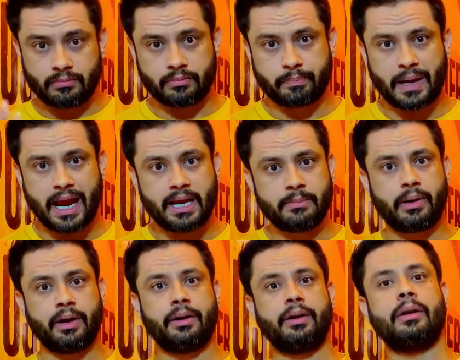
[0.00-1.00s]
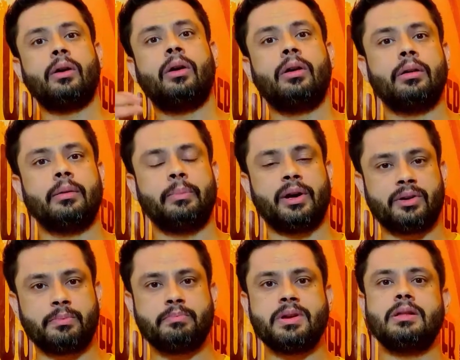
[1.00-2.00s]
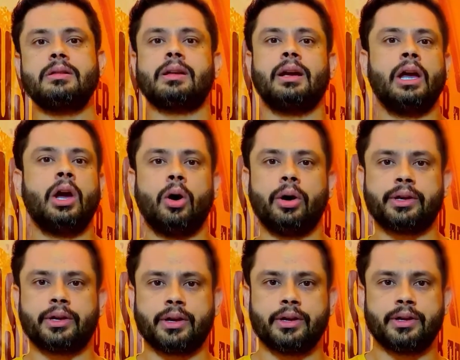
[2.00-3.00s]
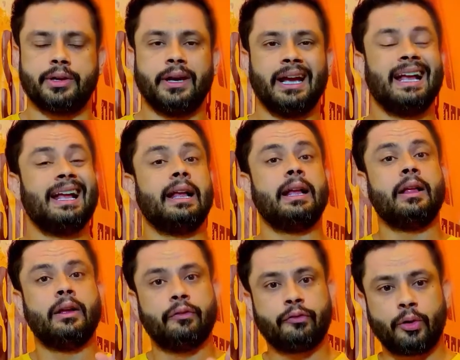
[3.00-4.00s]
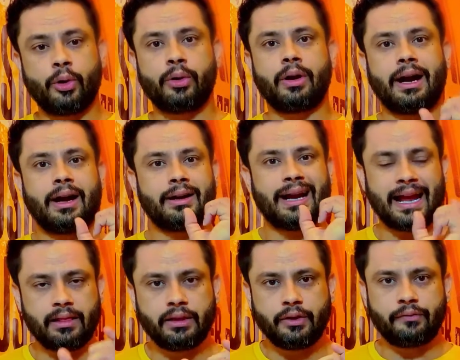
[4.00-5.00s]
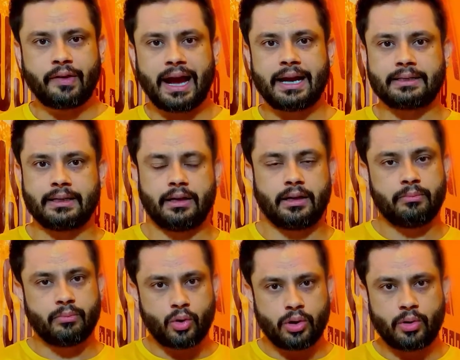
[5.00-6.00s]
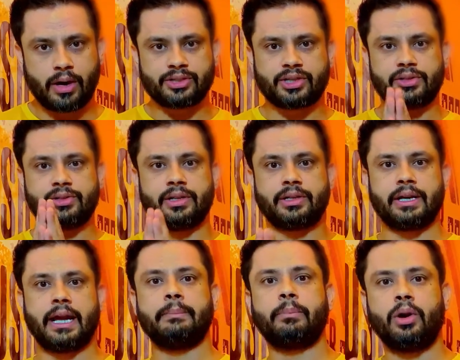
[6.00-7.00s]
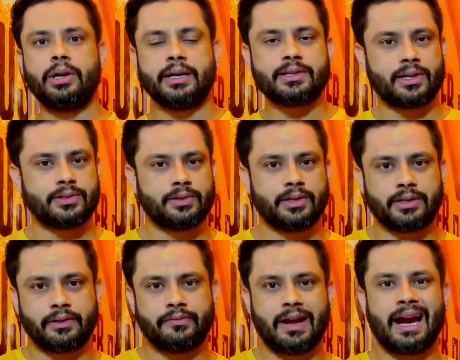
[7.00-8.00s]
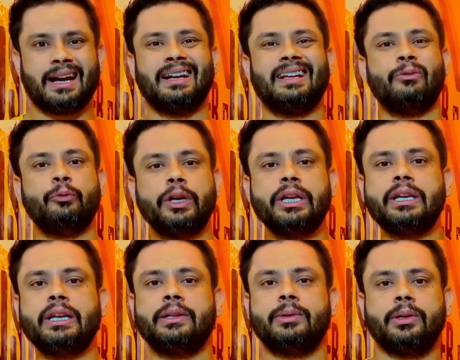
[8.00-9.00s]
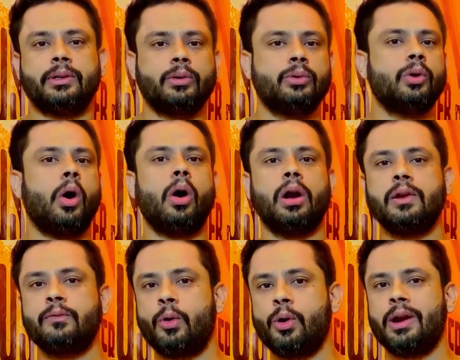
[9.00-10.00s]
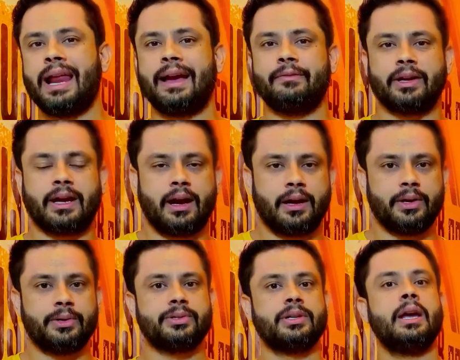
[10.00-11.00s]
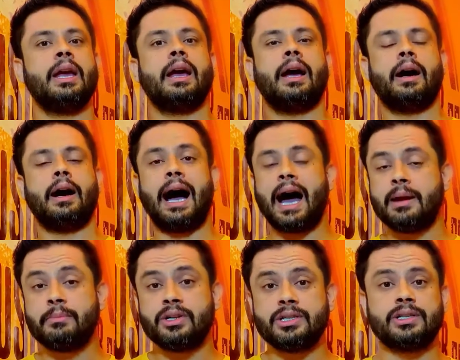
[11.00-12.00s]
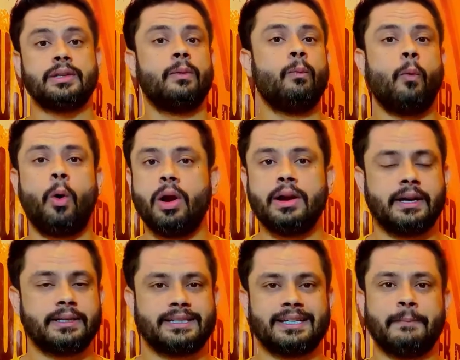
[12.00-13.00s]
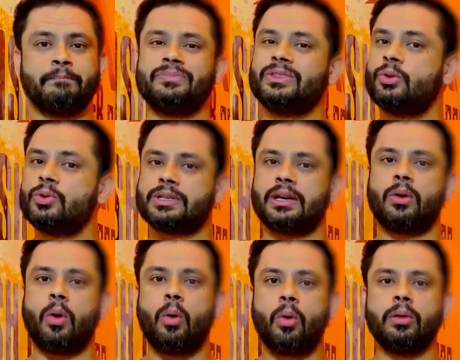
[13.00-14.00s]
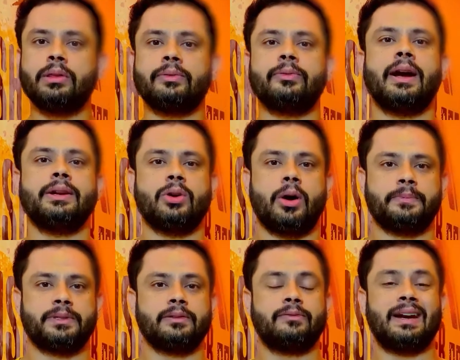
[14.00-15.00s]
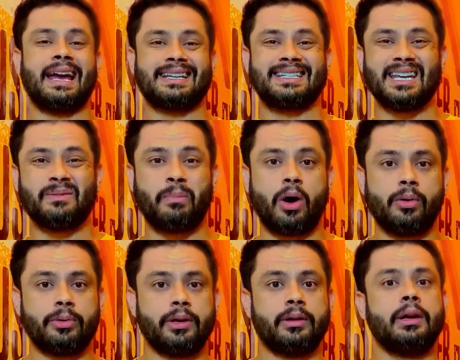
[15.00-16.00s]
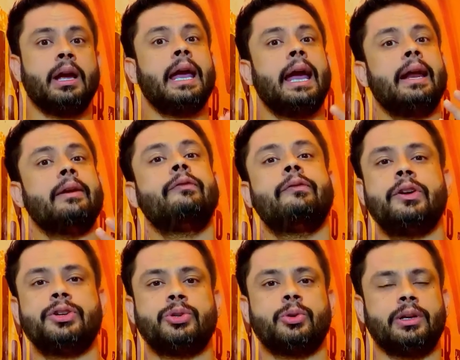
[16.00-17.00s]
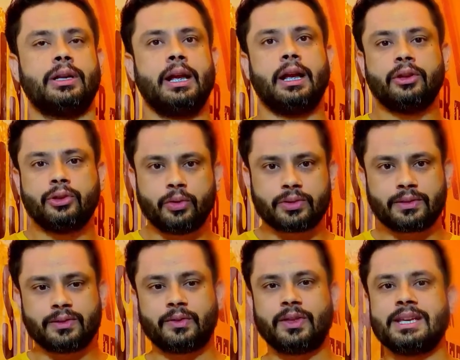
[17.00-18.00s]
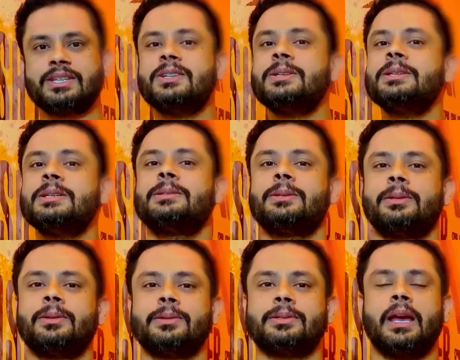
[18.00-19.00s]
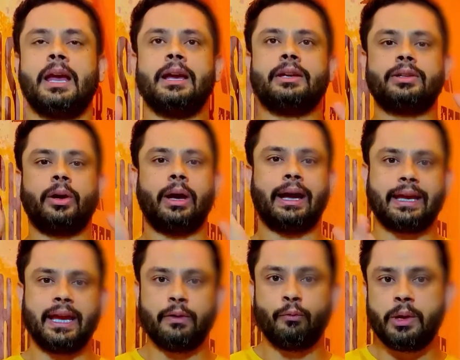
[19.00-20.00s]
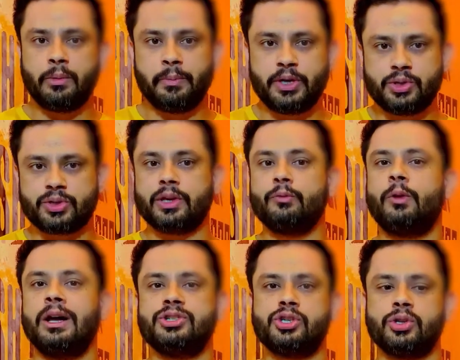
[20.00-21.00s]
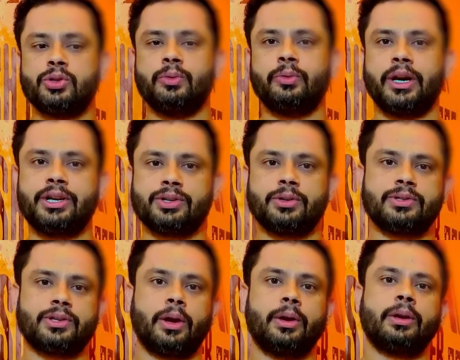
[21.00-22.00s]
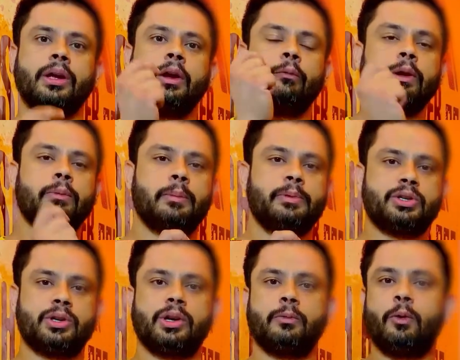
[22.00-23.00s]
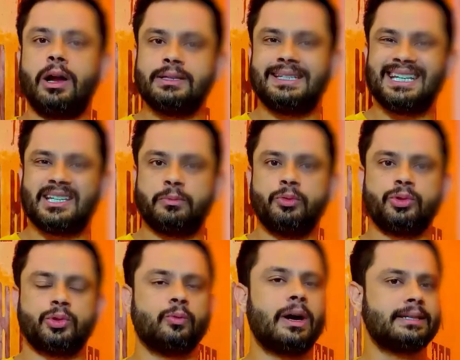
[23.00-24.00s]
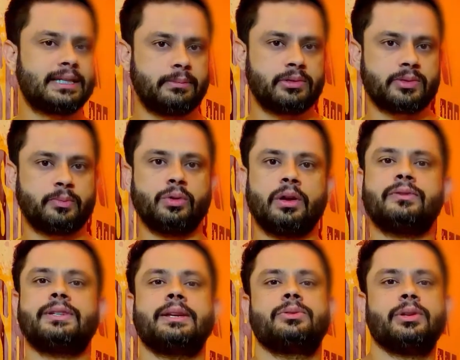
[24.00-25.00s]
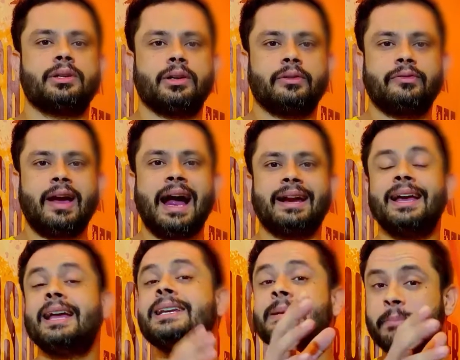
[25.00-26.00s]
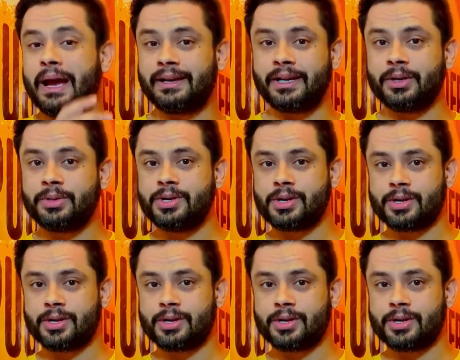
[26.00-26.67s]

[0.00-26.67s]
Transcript: plain butter or buttermilk or curd. For our healthy fat, monounsaturated and polyunsaturated fat, we need to include olive oil, avocados, almonds, walnuts. Those are all the right options. Flaxseed powder and fish oil. Those are the things you need to use. So again, we will be using 1:2 ratio. So we will be using 1 teaspoon to 1 tablespoon of saturated fat, depending on your